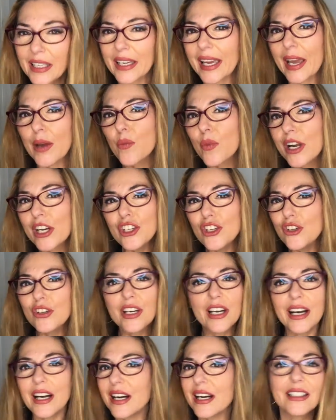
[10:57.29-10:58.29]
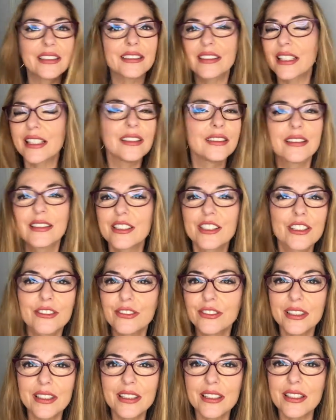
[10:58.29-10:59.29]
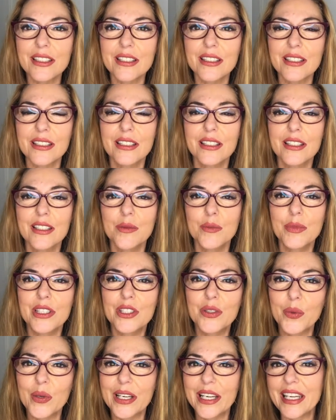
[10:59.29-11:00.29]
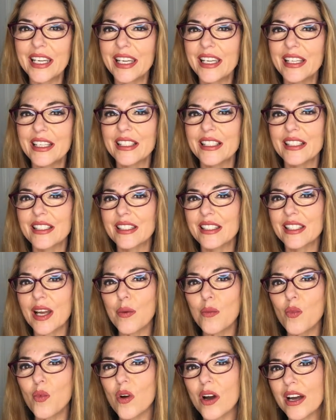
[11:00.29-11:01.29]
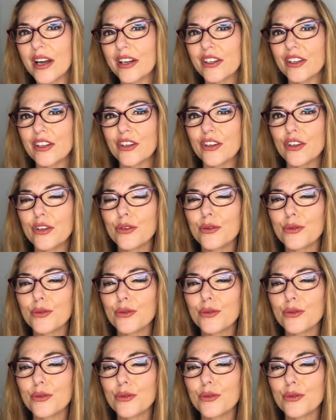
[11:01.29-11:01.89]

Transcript: and when you can't tell the difference between someone who